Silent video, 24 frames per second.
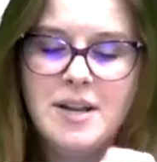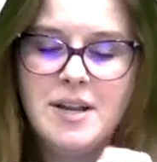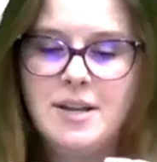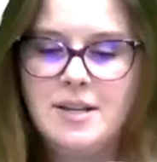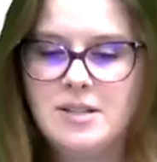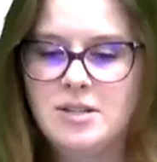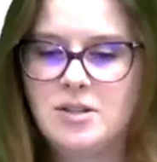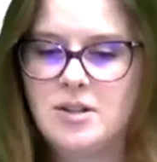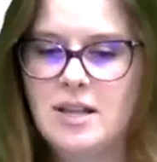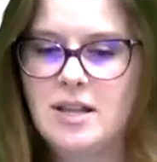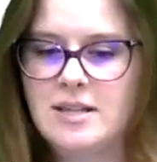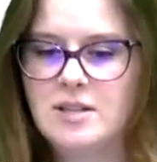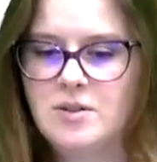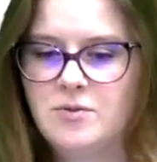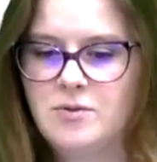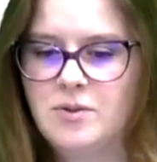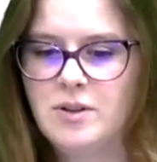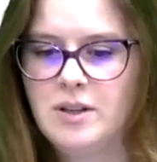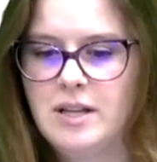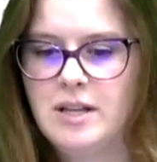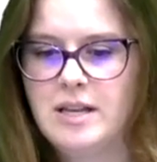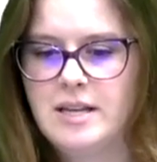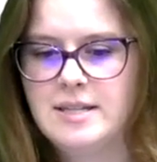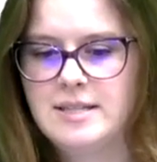So that's a
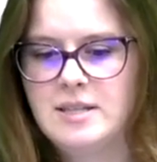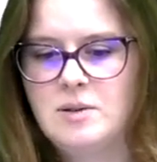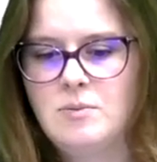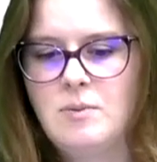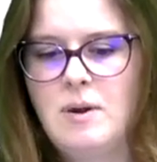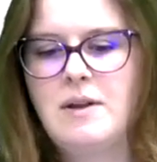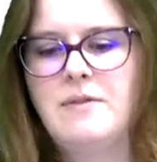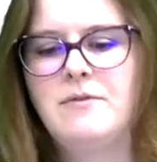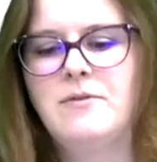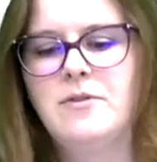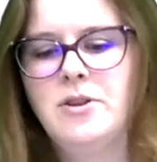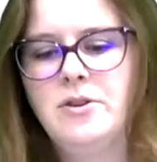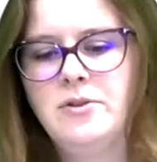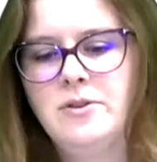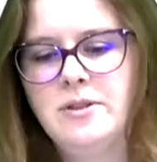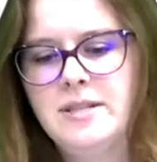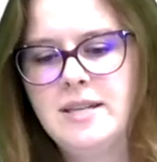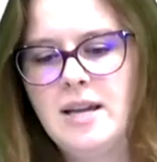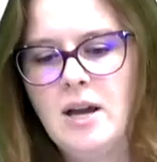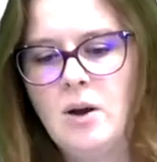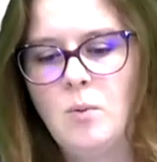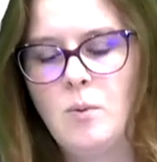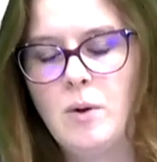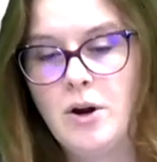really easy way for you to
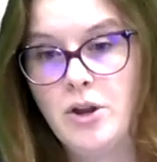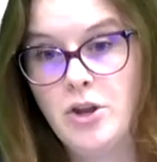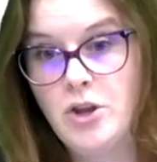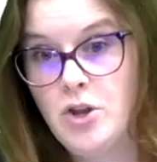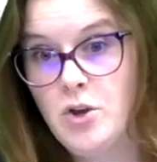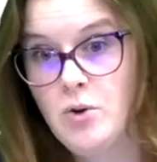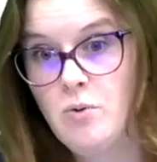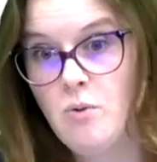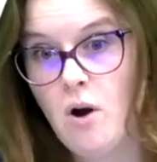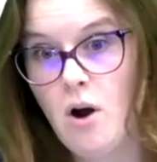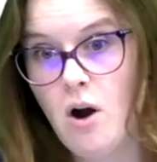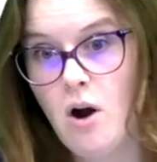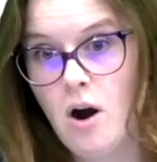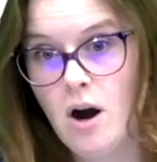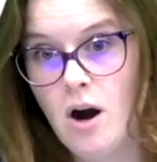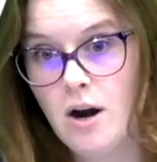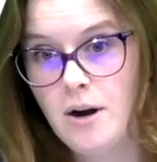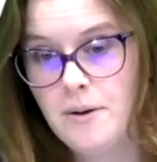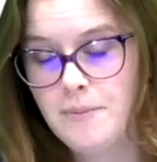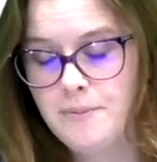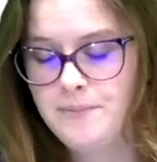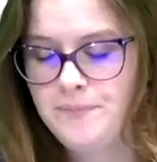tell where you are.